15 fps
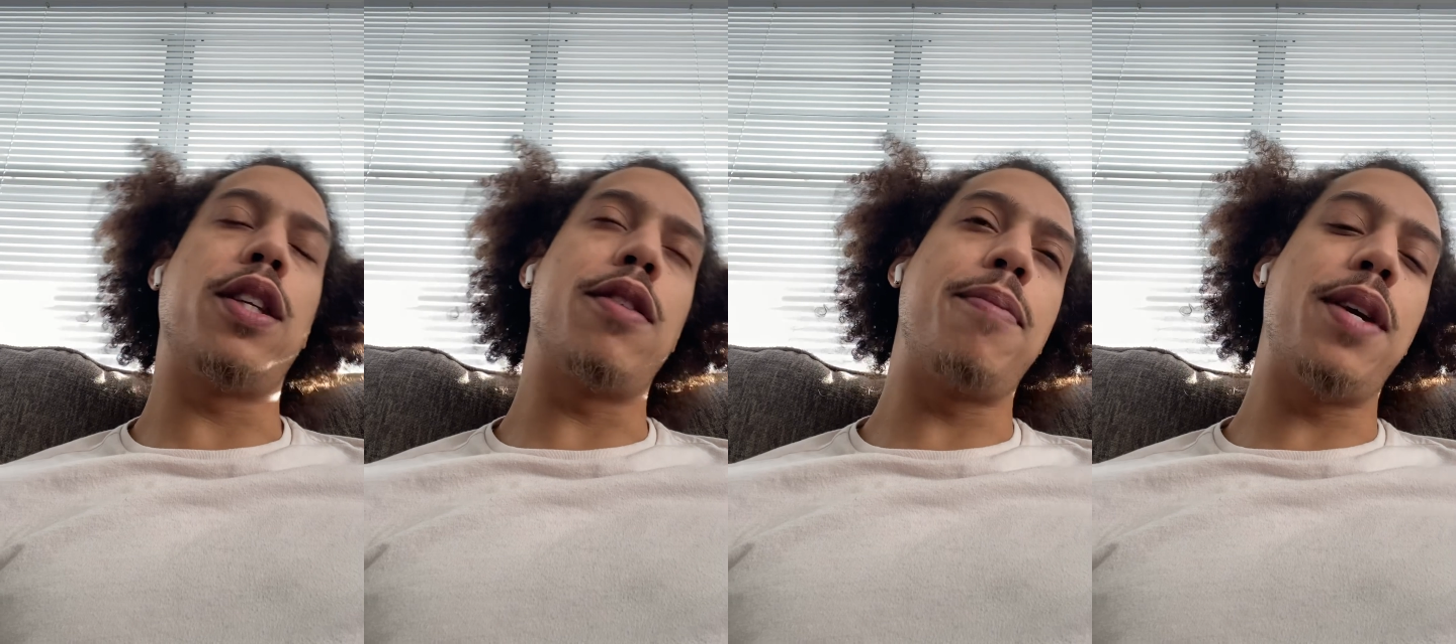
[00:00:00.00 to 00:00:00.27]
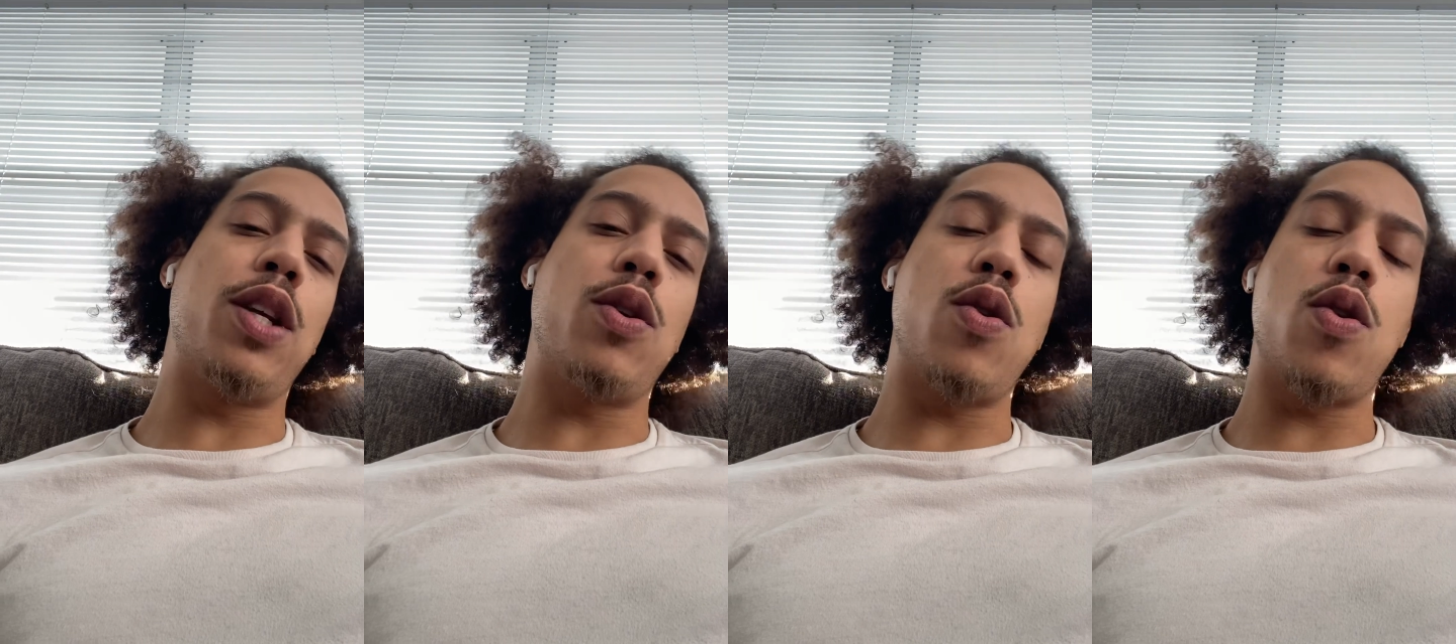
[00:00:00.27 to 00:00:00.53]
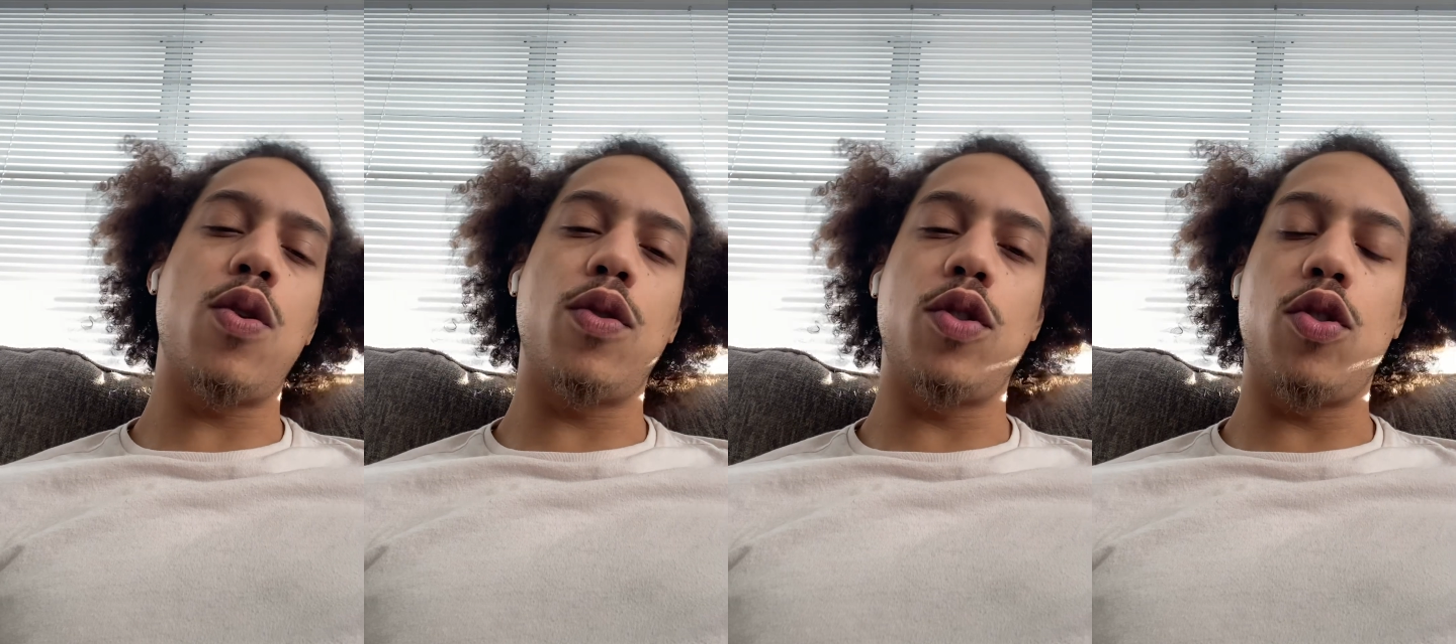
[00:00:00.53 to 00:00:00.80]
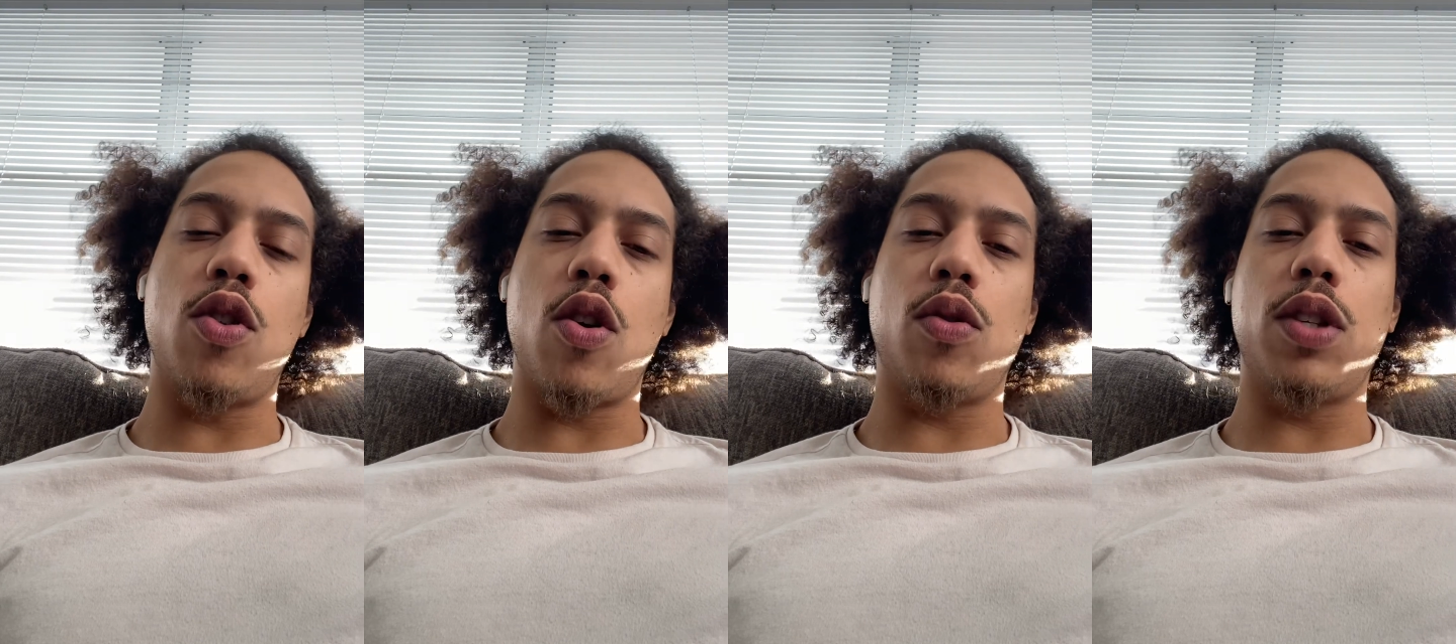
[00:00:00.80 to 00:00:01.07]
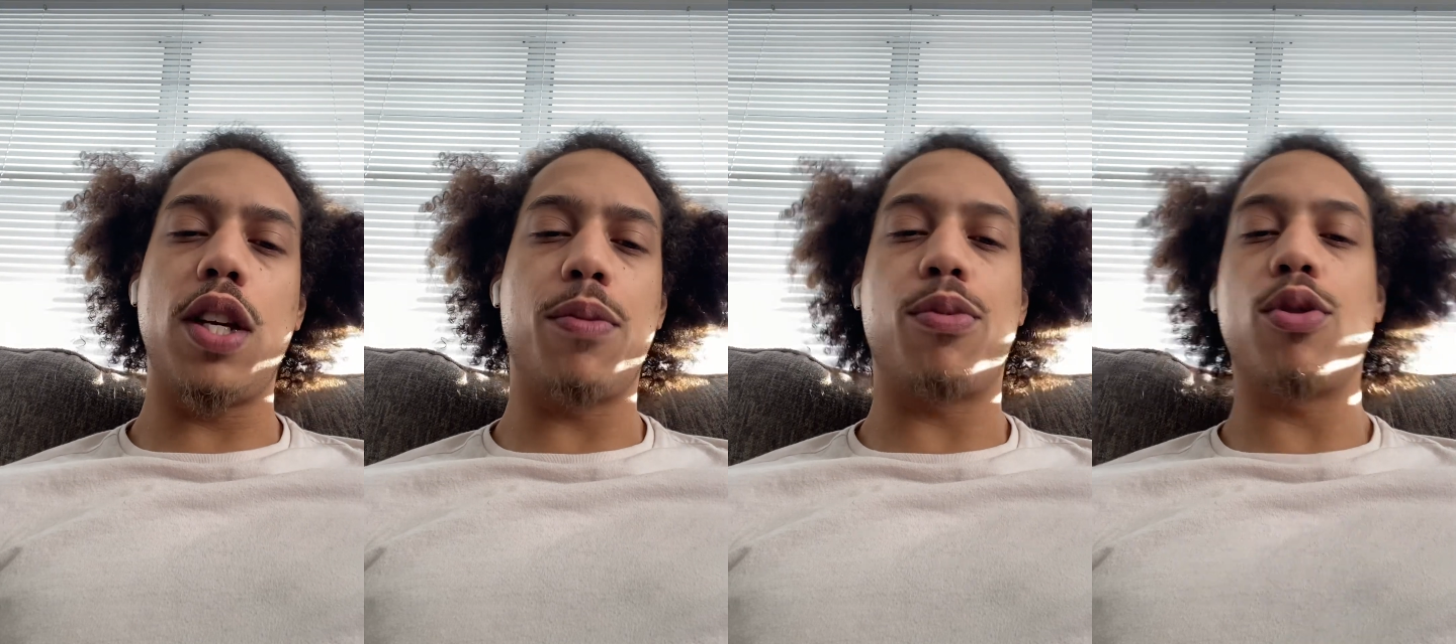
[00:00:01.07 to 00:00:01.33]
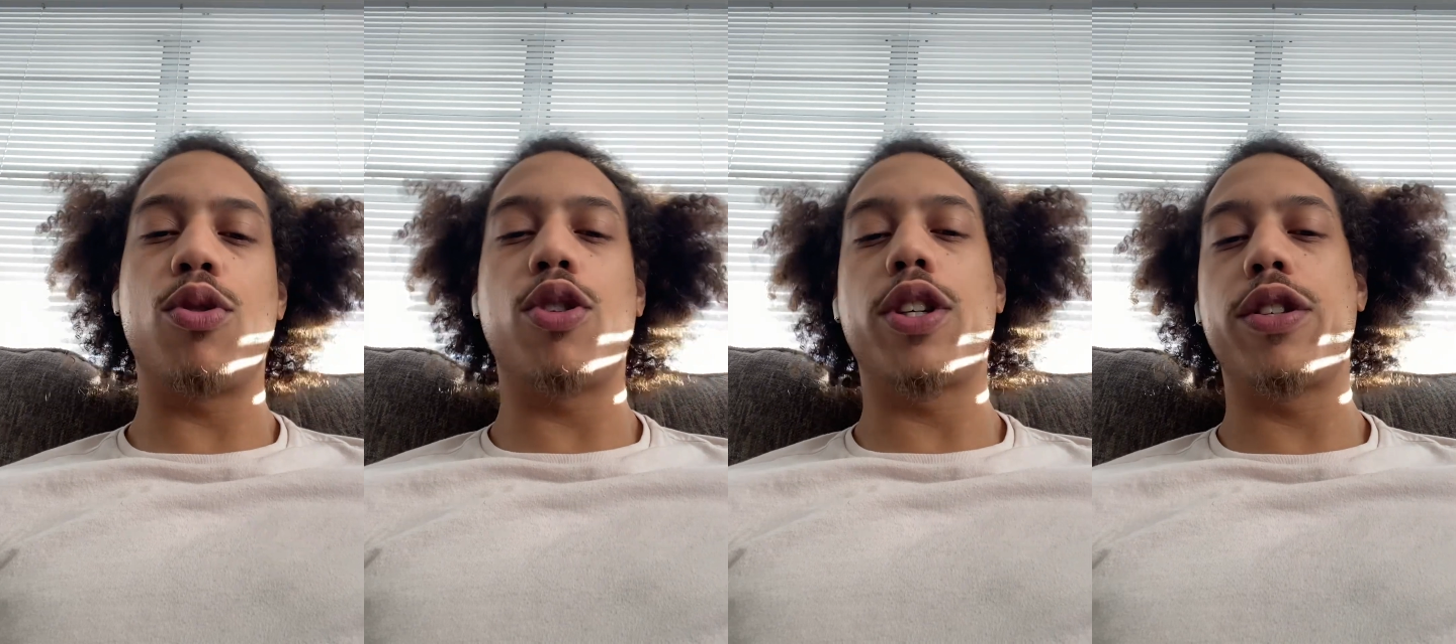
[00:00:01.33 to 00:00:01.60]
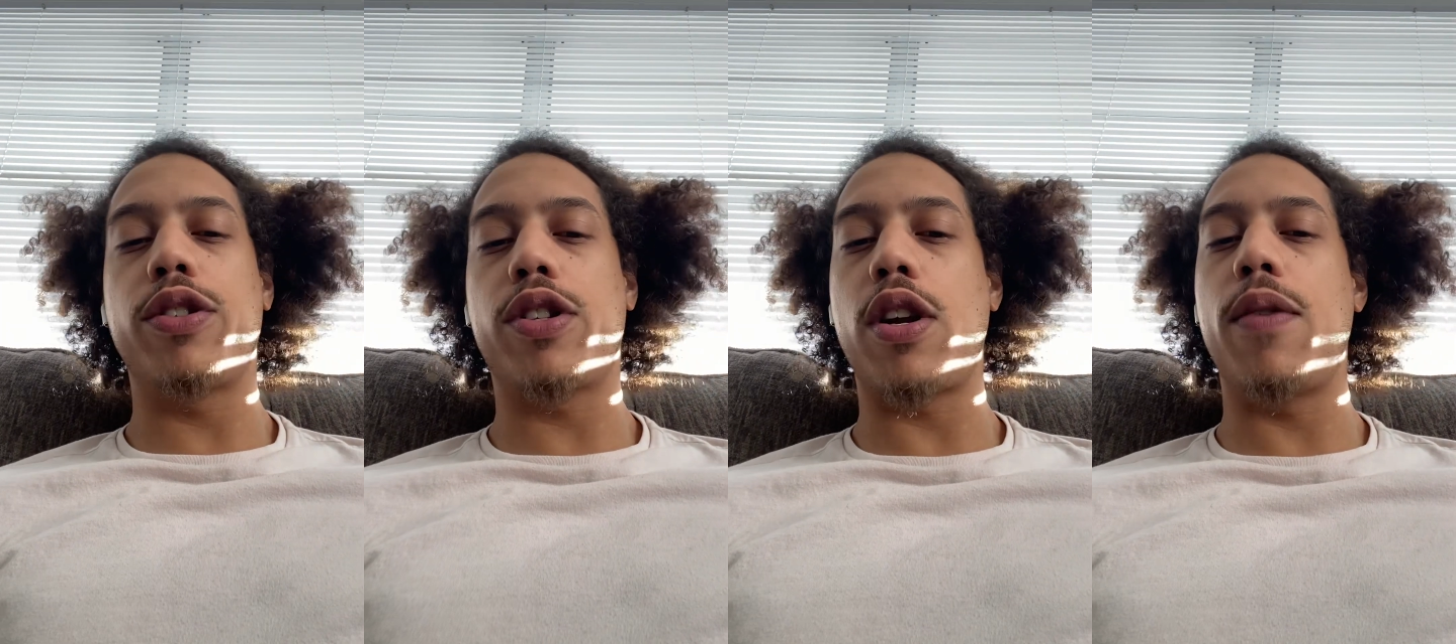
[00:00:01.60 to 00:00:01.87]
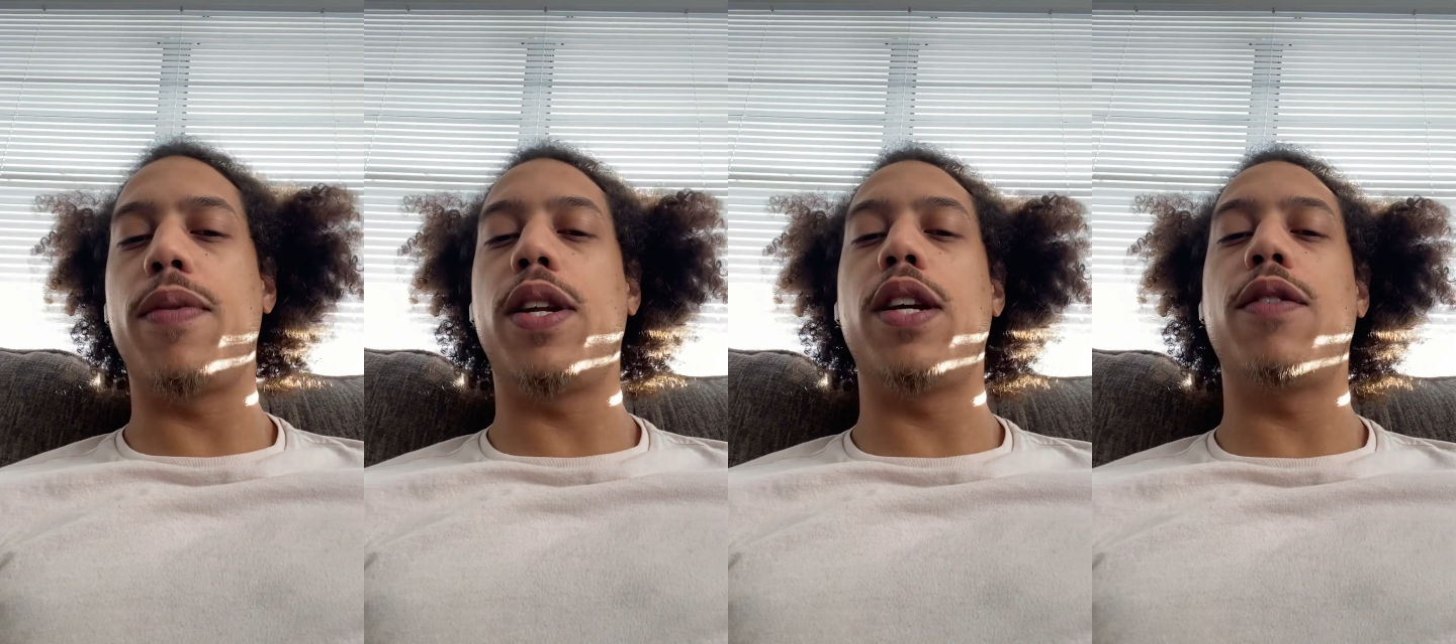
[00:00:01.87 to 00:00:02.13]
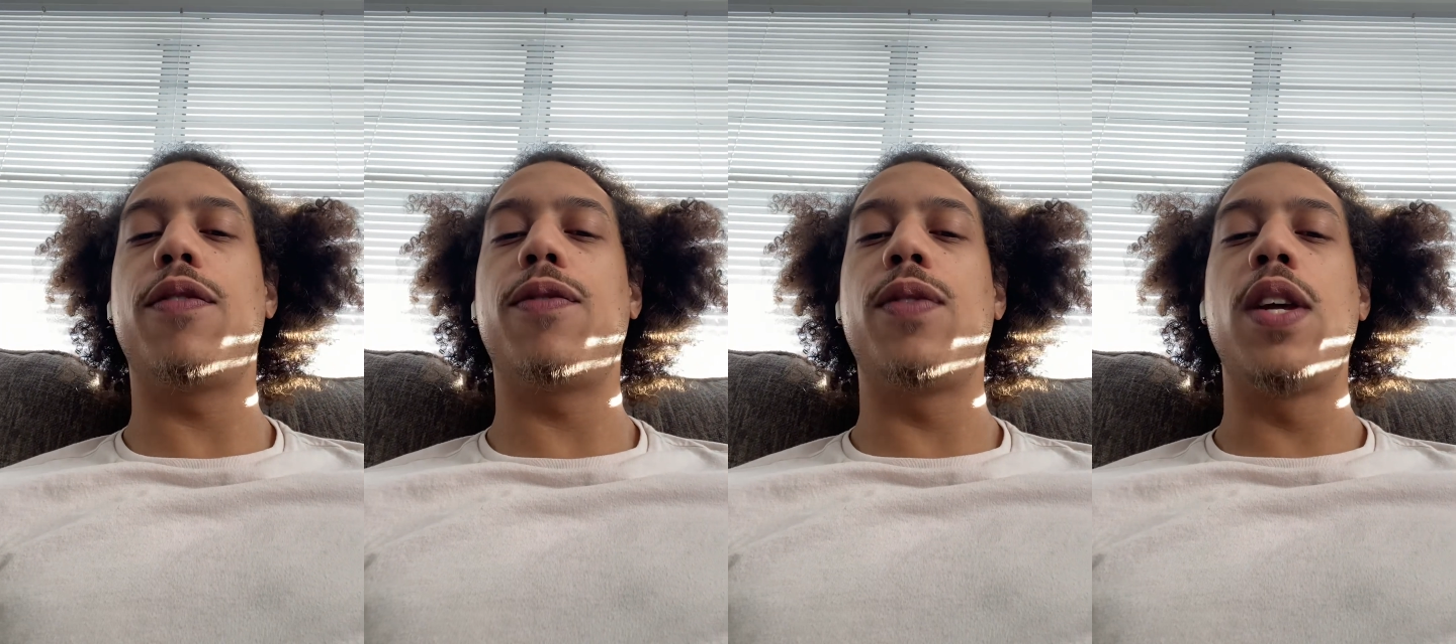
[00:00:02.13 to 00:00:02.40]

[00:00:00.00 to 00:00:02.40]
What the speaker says: the middle, liberal, conservative,